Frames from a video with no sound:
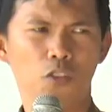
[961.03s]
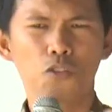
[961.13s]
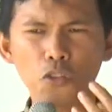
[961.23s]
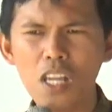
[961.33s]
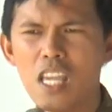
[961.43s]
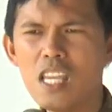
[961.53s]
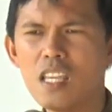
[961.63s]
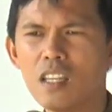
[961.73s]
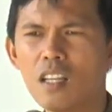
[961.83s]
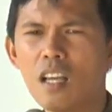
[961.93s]

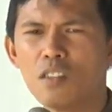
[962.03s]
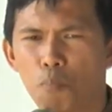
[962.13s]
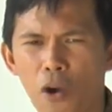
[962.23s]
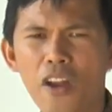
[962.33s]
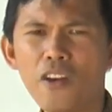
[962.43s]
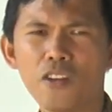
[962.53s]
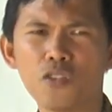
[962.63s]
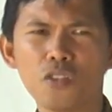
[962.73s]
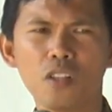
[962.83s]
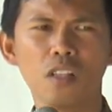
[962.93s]
three
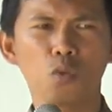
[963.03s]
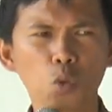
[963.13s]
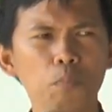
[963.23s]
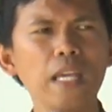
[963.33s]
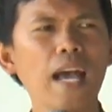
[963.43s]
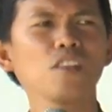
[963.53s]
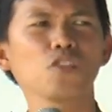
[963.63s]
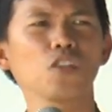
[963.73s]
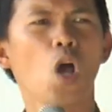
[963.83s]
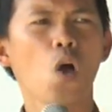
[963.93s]
prayers that would be
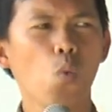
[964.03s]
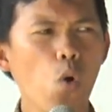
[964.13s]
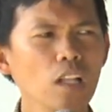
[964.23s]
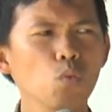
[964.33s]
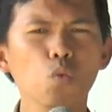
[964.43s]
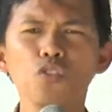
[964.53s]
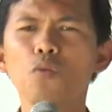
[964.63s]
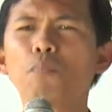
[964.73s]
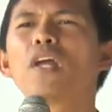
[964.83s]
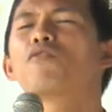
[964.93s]
answered, what would
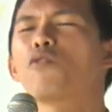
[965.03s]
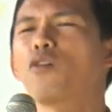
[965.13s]
you pray?